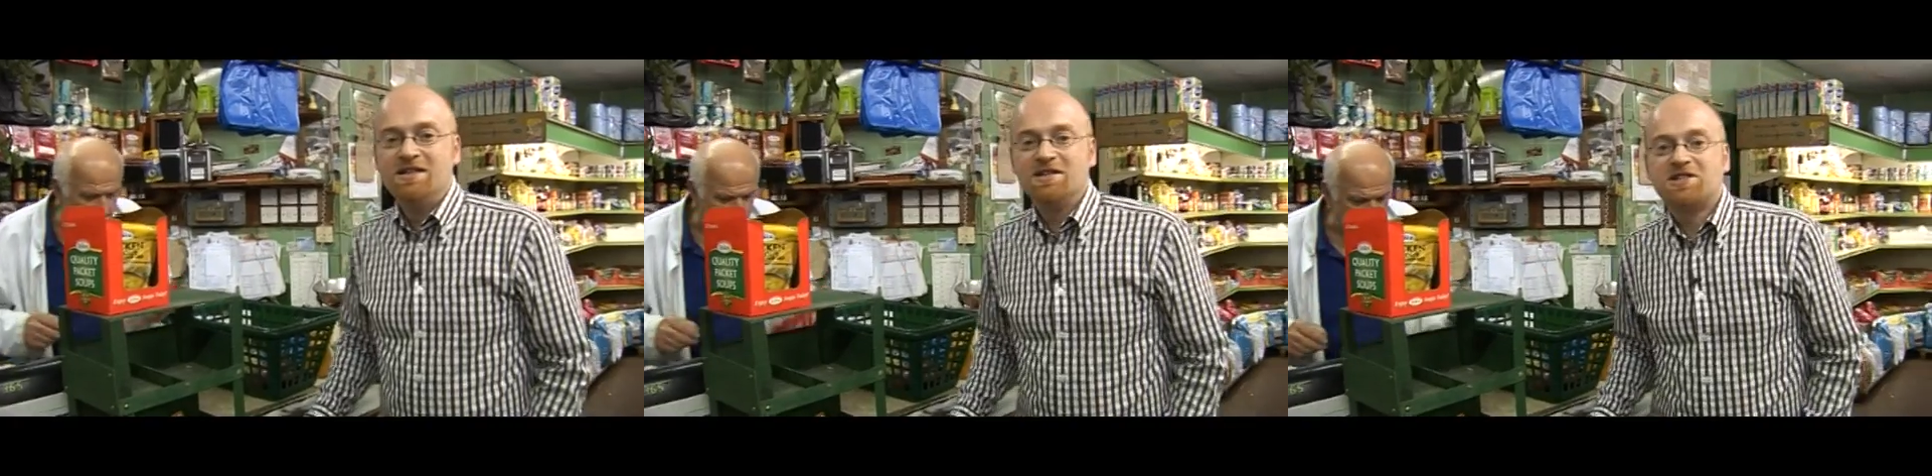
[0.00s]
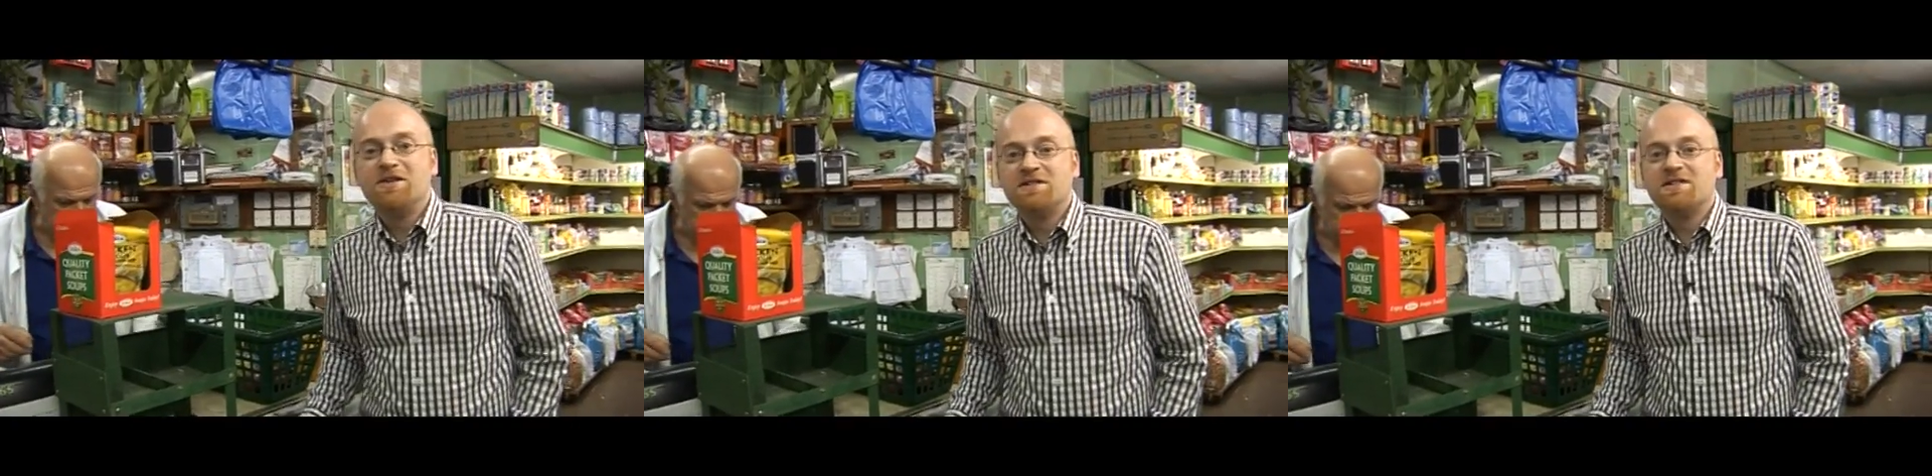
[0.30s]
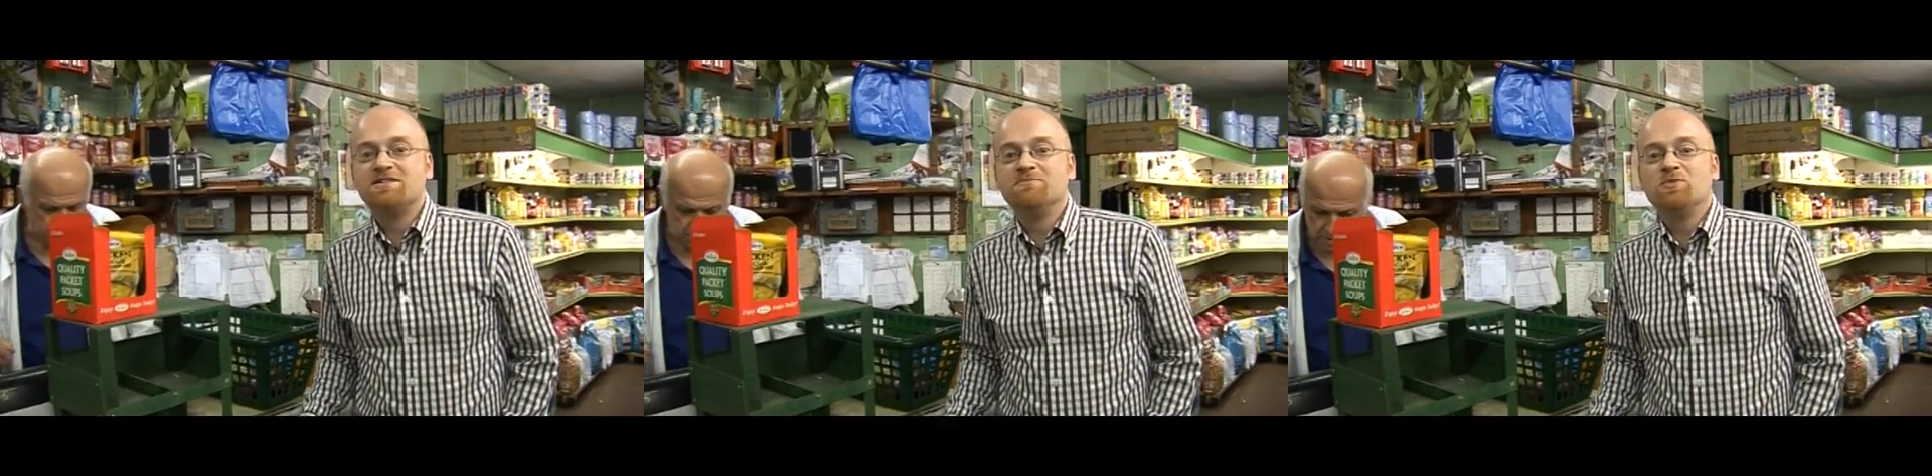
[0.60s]

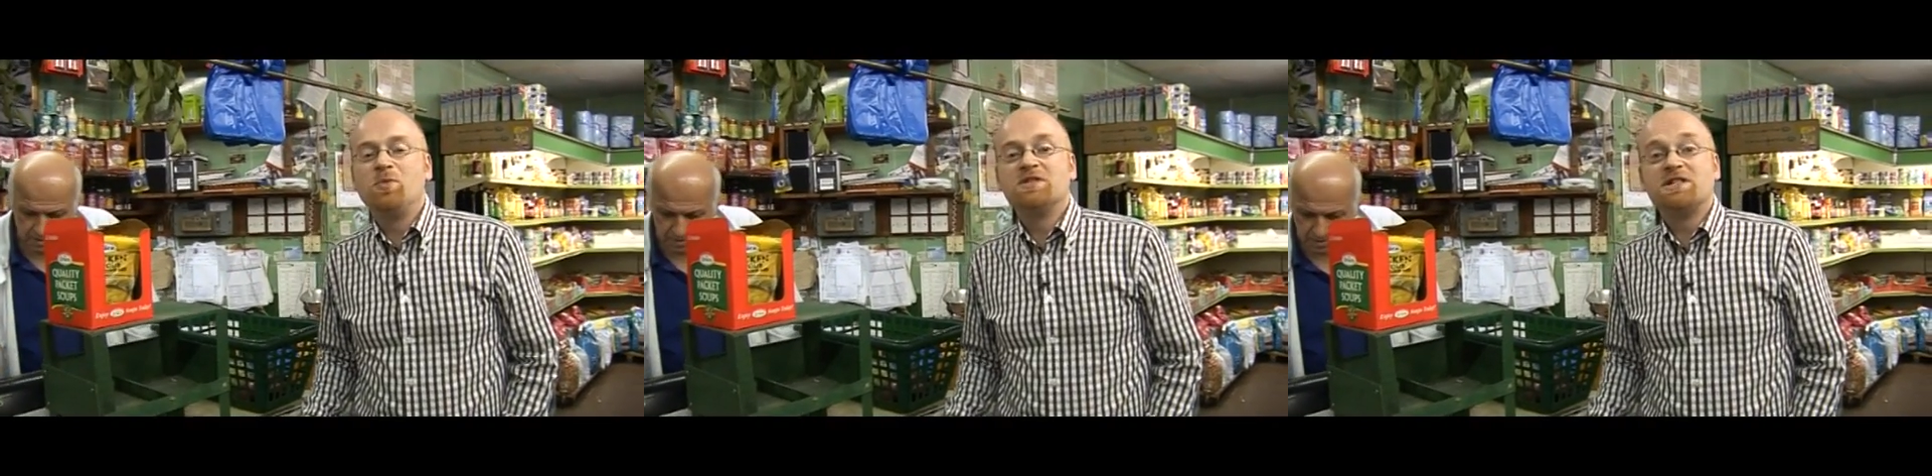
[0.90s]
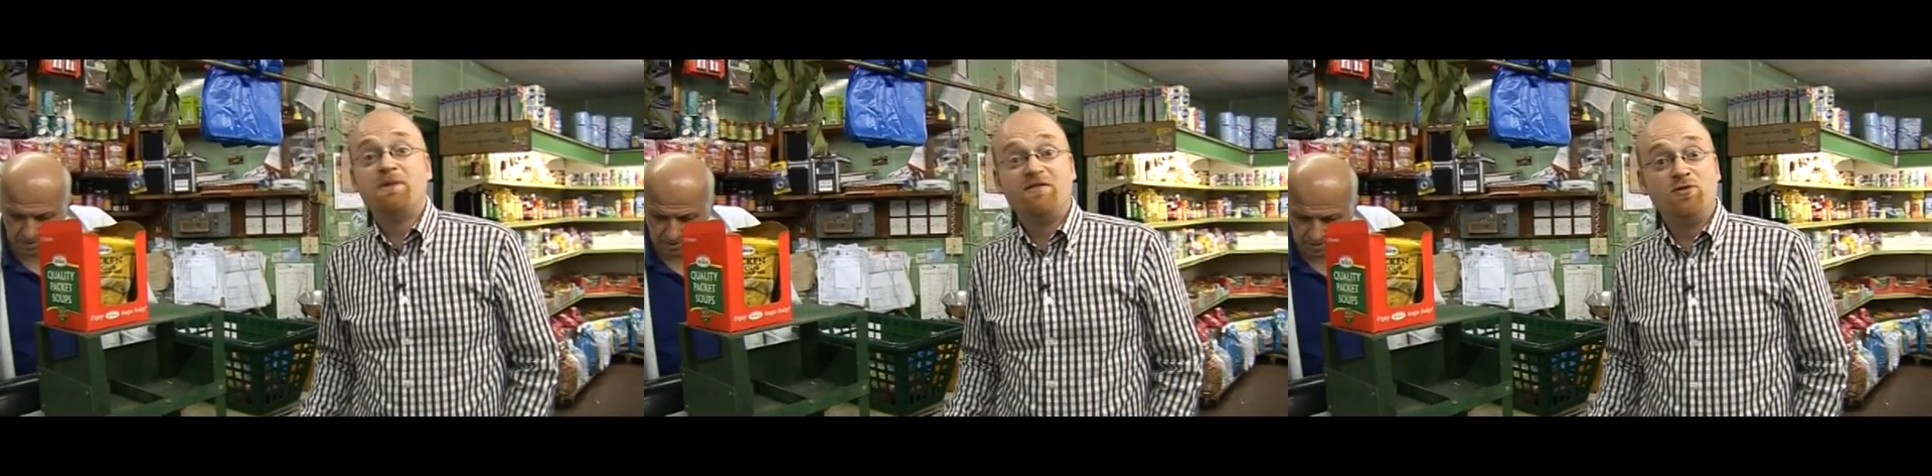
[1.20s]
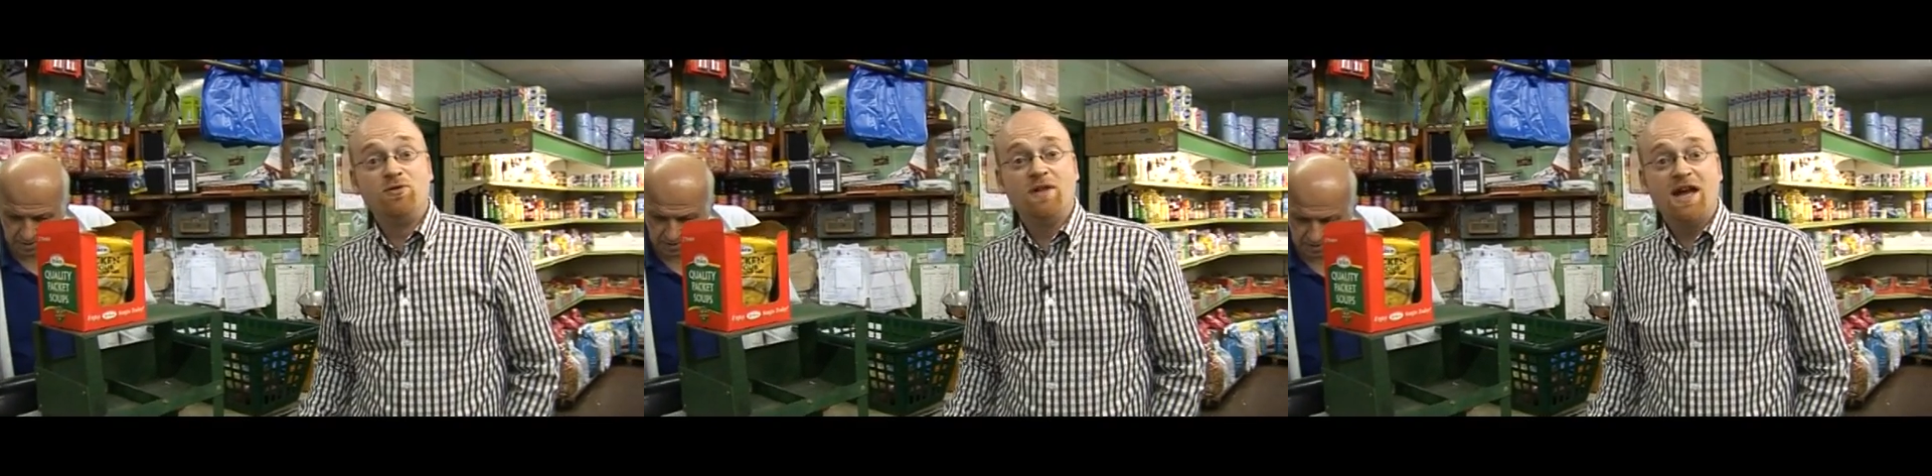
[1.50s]
Stoicism was, above
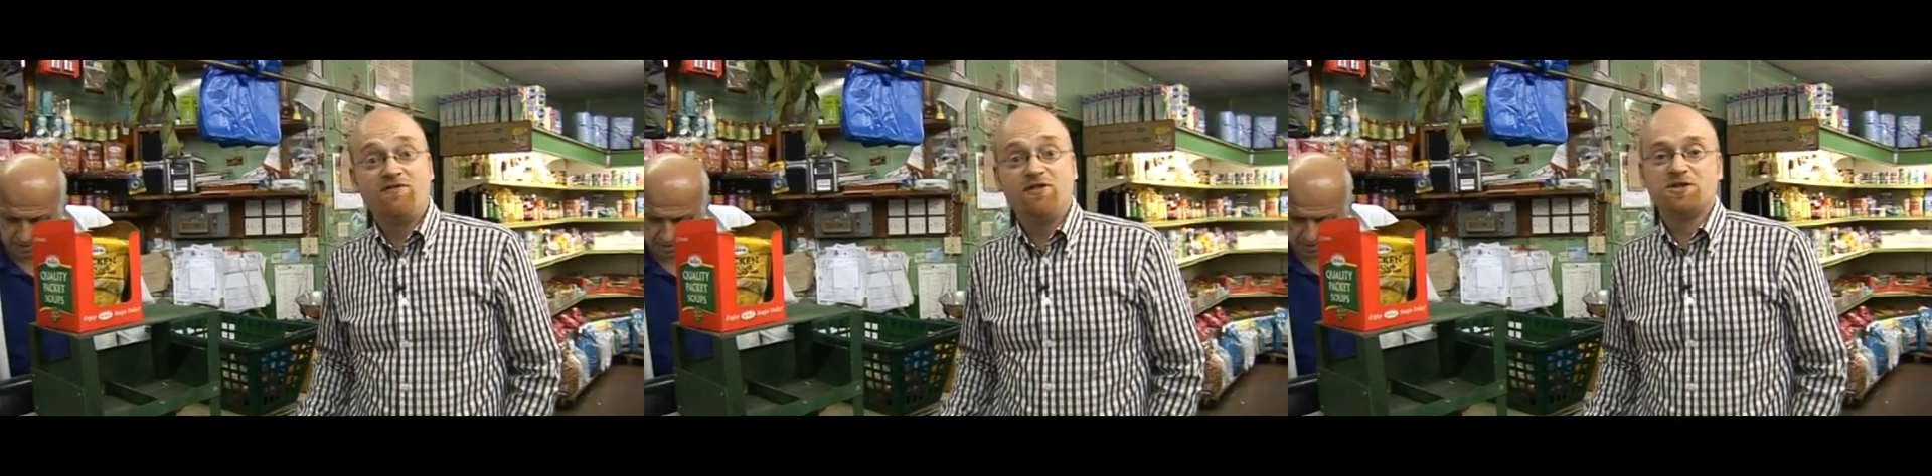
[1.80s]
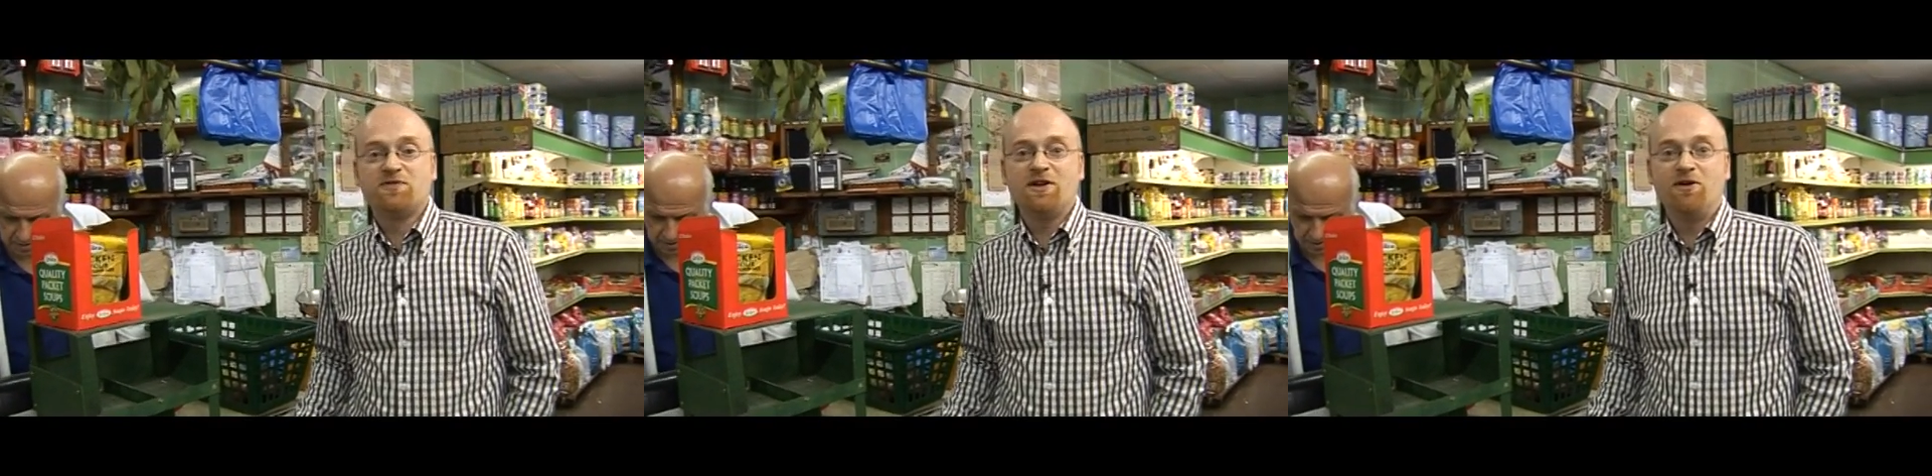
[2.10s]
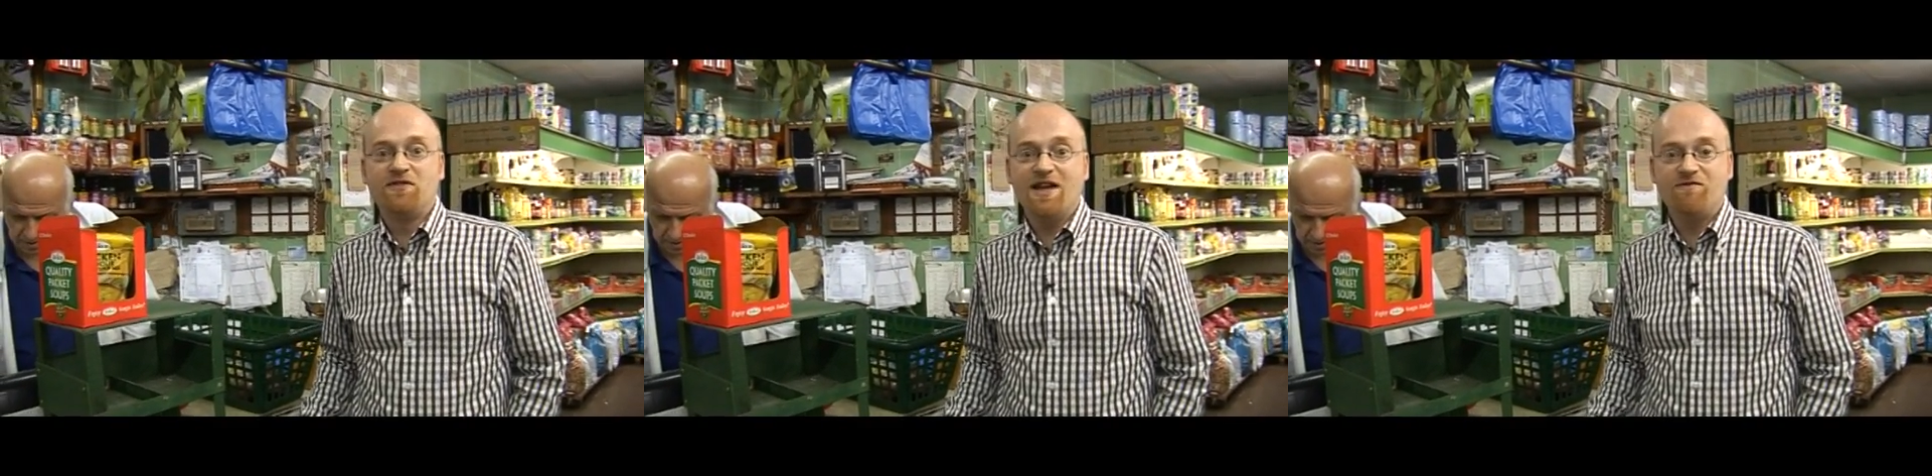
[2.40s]
all, a philosophy
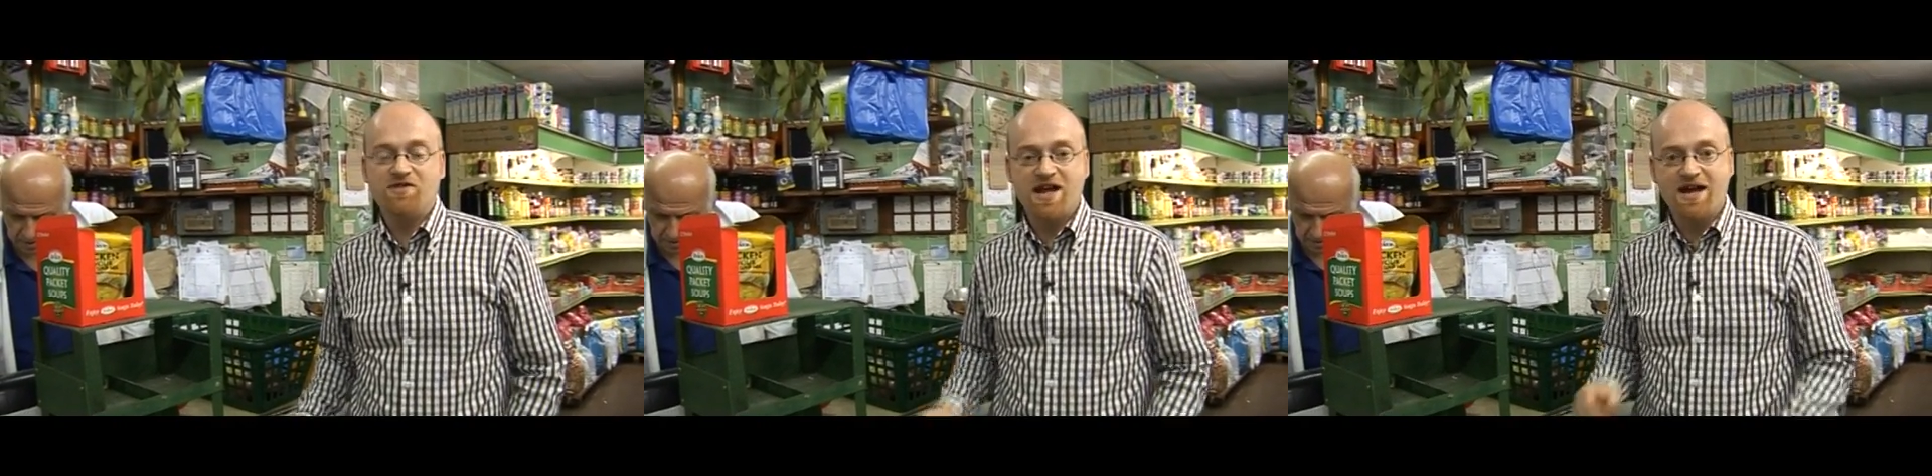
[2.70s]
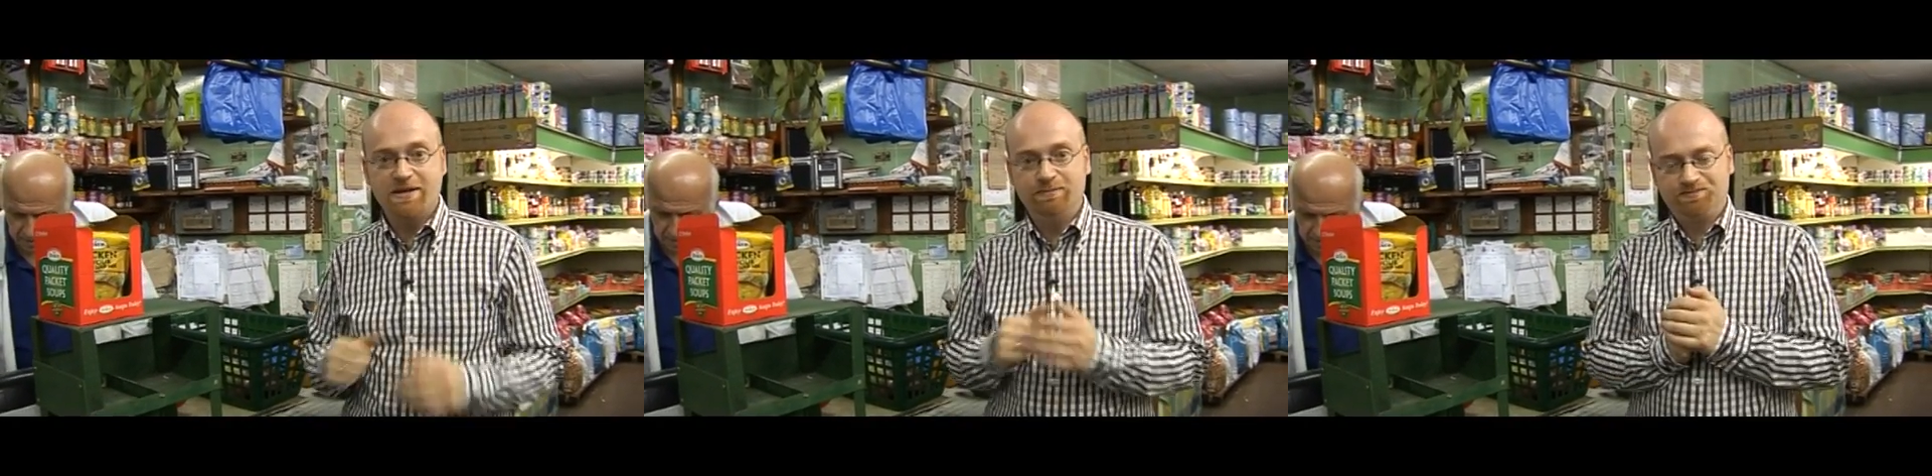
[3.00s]
of the everyday.